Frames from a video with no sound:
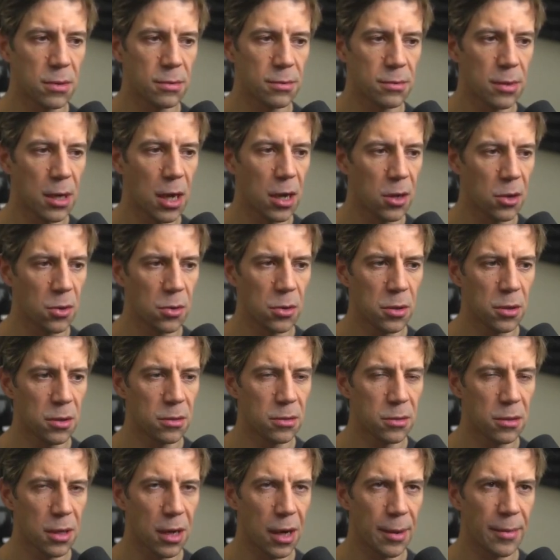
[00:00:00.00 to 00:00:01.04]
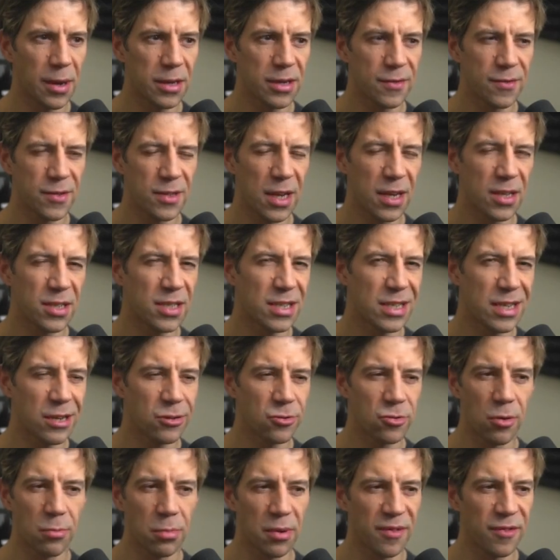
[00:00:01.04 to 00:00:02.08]
I might have said
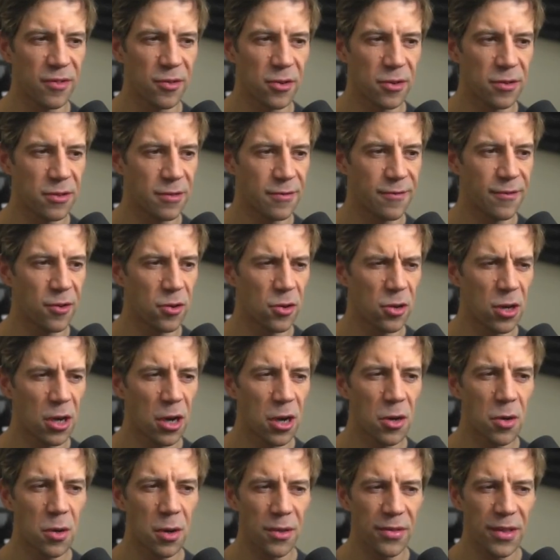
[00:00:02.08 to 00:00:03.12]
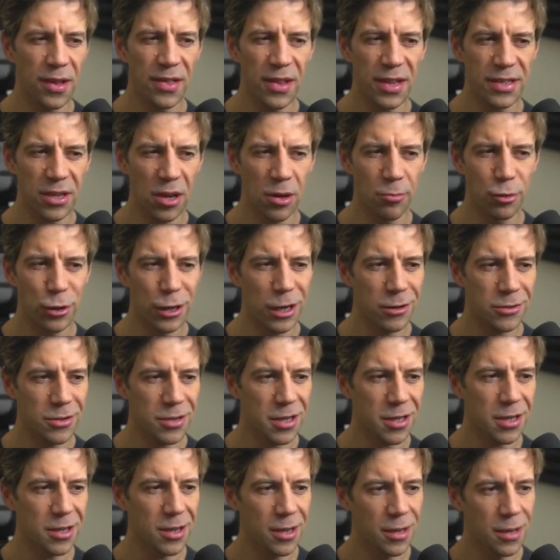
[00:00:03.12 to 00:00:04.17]
0 before. 4.0, I think that's how you pronounce
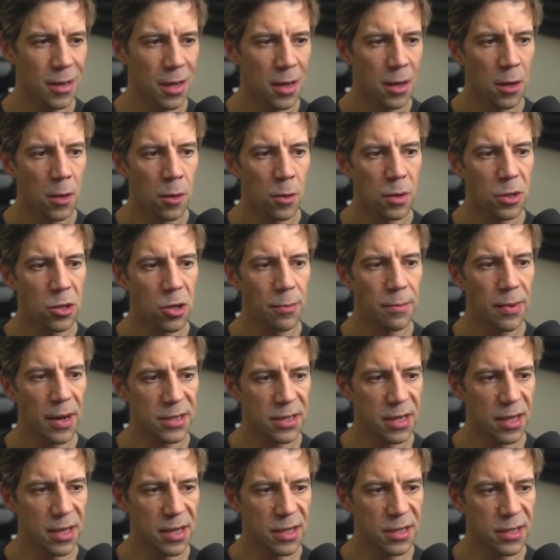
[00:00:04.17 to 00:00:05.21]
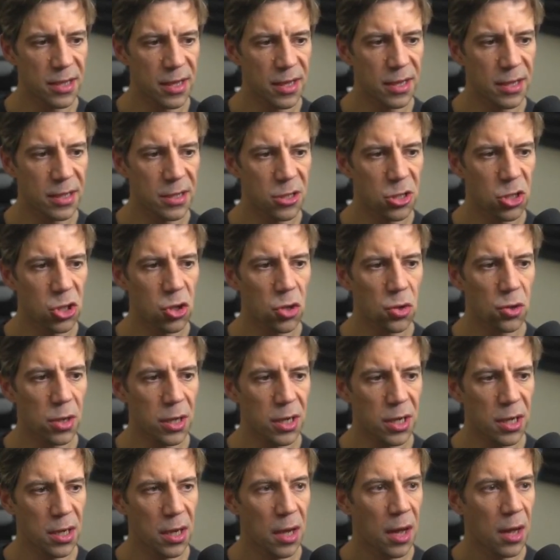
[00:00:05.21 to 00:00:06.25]
it. We'll come back to these things
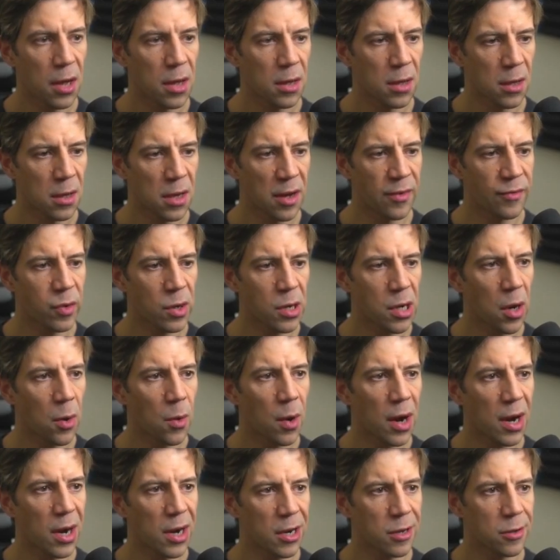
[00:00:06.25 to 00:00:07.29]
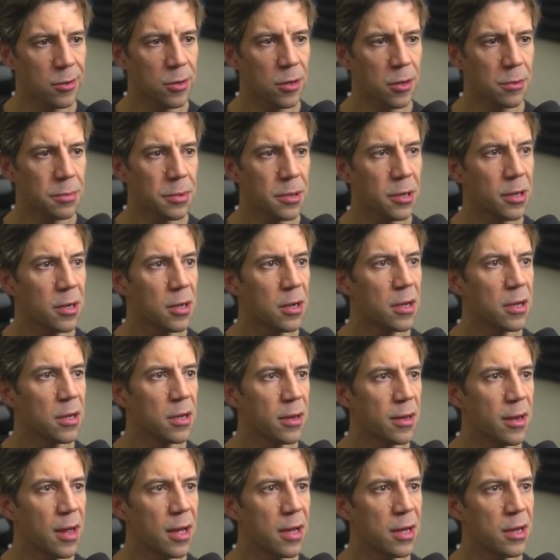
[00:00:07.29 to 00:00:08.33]
shortly. If we go higher up,
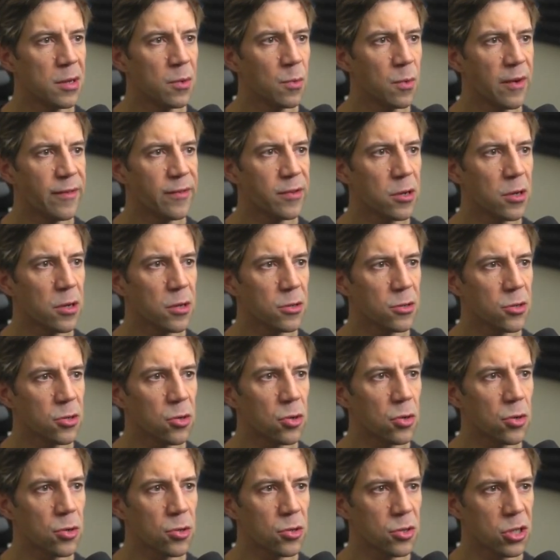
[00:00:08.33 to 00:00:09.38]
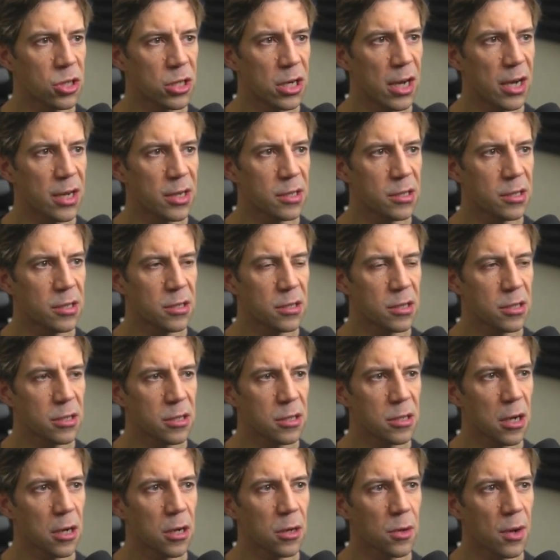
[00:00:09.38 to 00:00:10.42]
then we've got all chats.
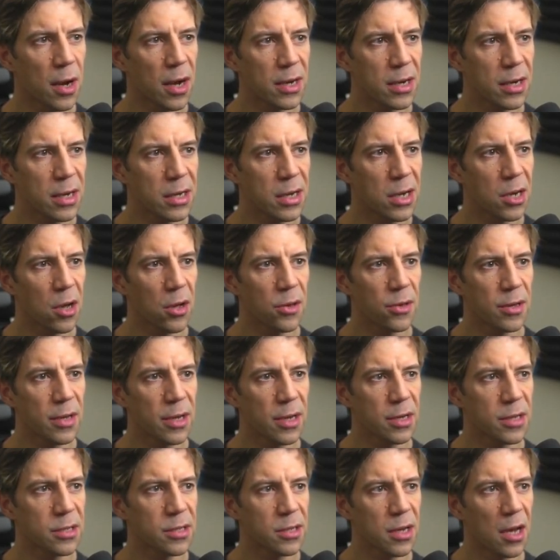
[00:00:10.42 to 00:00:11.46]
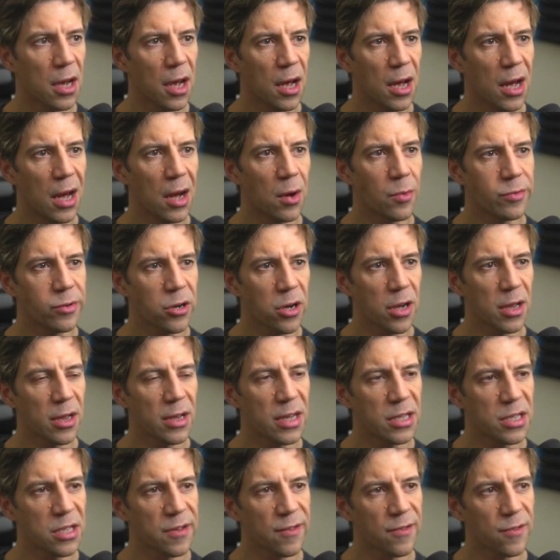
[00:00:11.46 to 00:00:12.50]
So I can click on this and we've got a
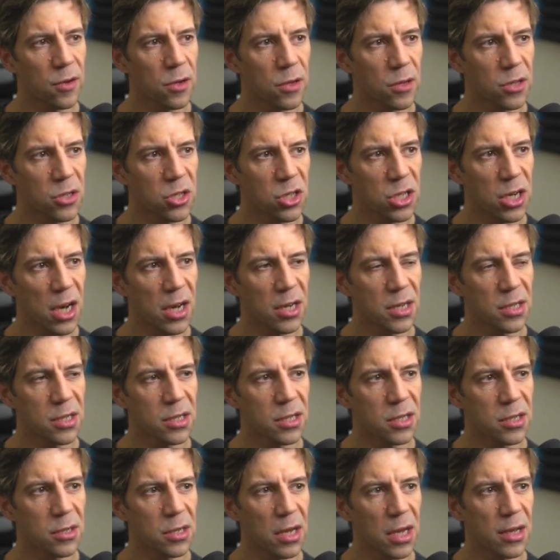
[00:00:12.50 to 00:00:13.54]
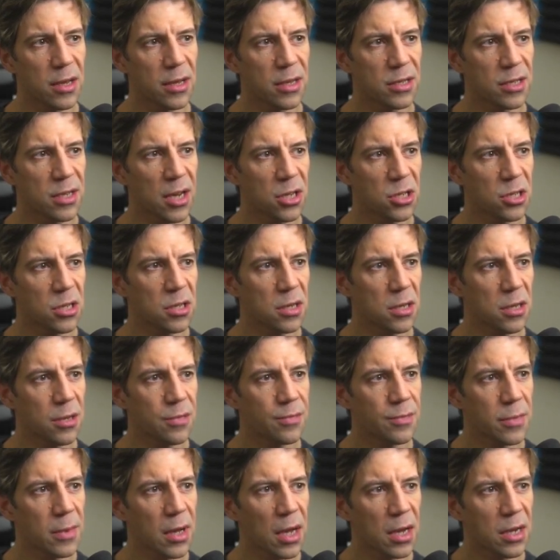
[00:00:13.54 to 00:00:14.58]
list of all the chats in the session.
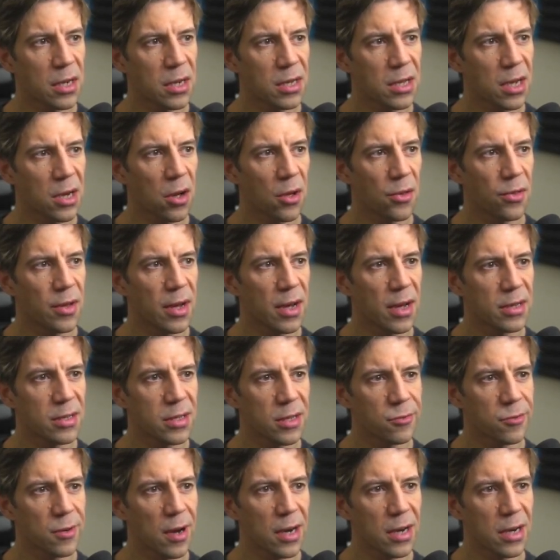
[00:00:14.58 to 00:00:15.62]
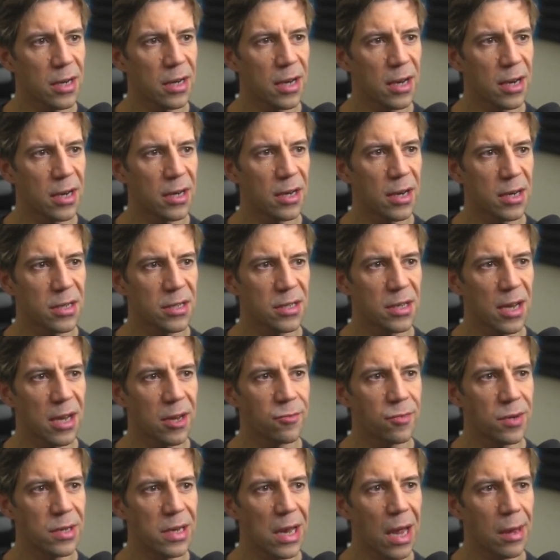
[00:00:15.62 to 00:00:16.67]
I can click on that, right click, and I can say
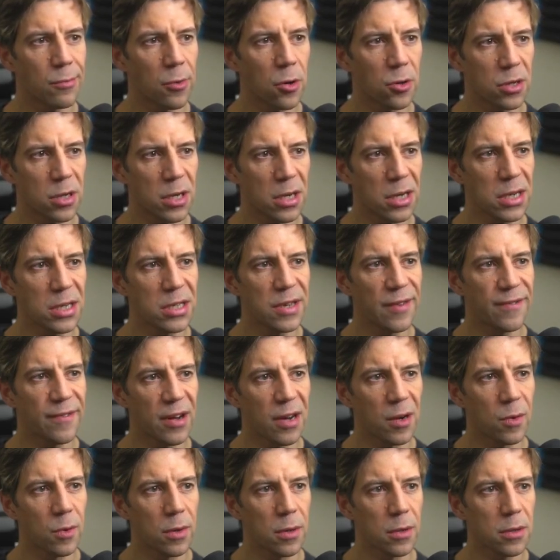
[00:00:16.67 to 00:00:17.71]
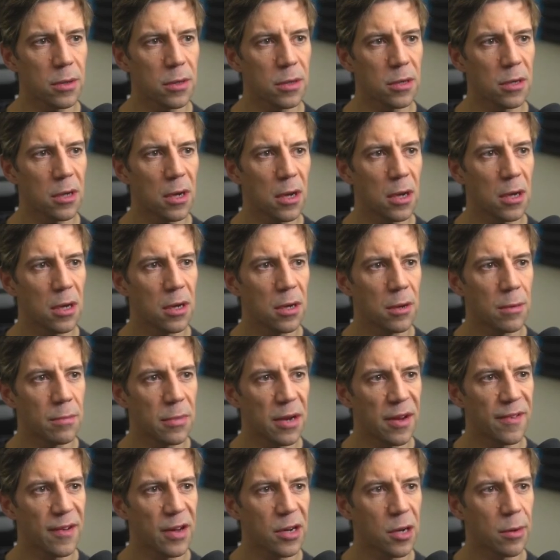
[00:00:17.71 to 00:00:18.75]
rename or delete if I want. But
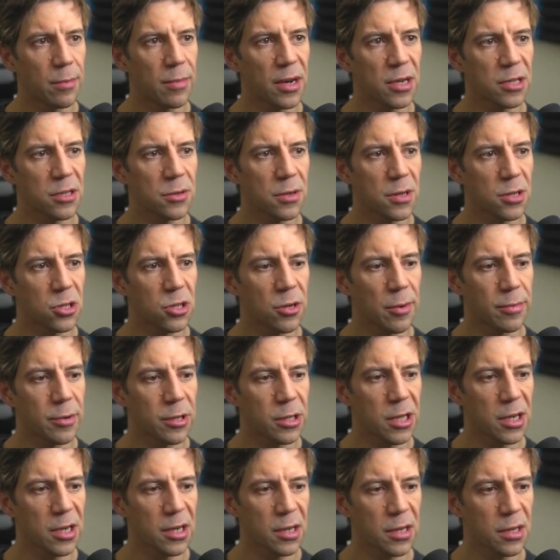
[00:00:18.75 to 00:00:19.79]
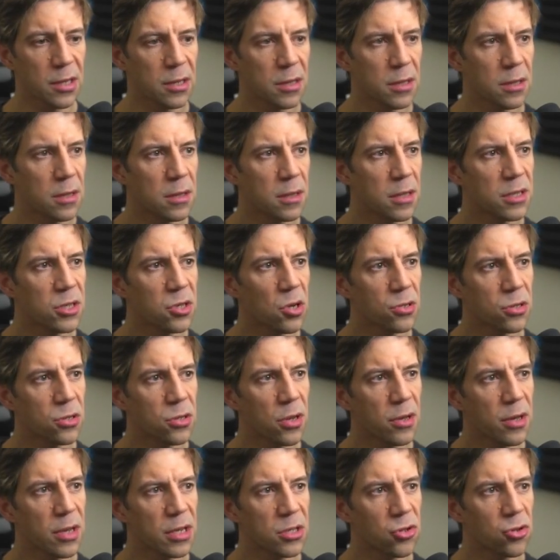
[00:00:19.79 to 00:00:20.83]
if I go back to it, double click. There's also
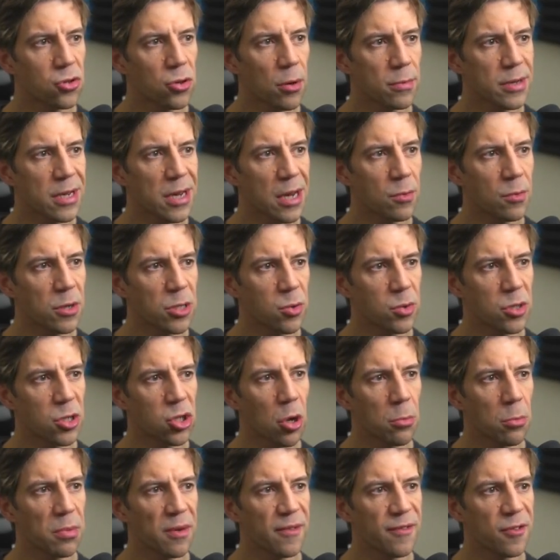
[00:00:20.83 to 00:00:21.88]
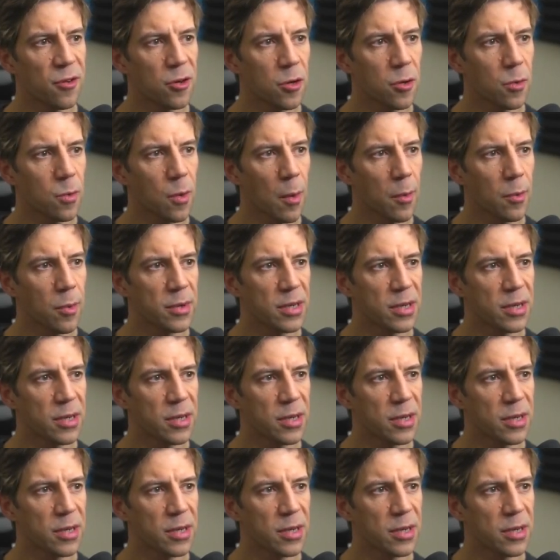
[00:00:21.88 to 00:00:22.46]
this drop down, which we saw before when we went